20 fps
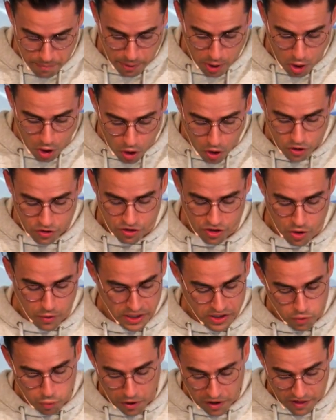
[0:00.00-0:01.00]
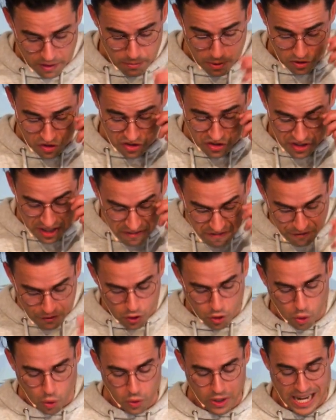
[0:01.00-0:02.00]
but also it's one of the most
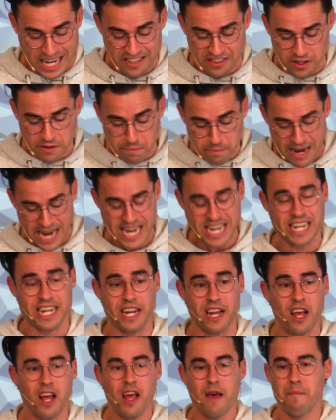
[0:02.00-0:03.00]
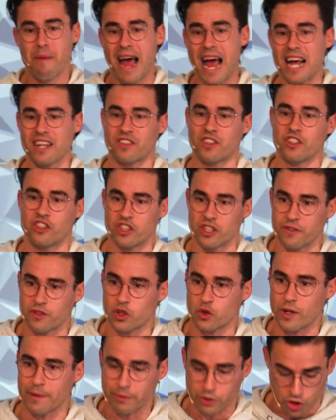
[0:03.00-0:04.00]
difficult and debated passages of
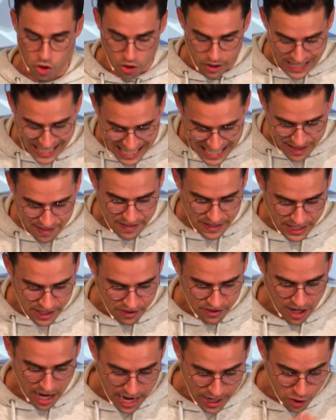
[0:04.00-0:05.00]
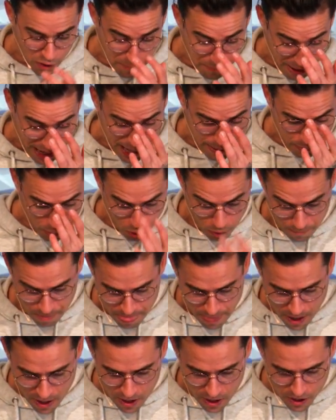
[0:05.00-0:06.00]
scripture in the entire Bible.
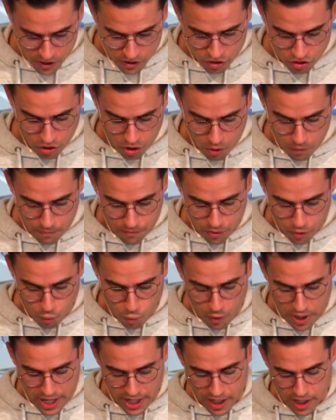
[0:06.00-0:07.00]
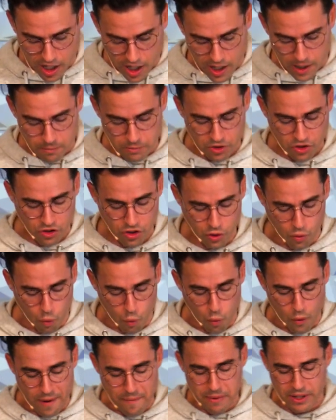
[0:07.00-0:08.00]
So, when it comes to
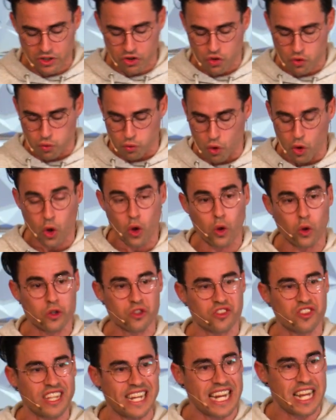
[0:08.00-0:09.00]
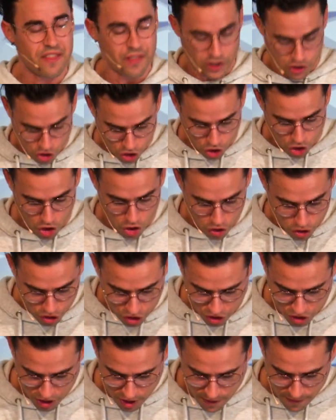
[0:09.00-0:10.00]
women's roles in the church,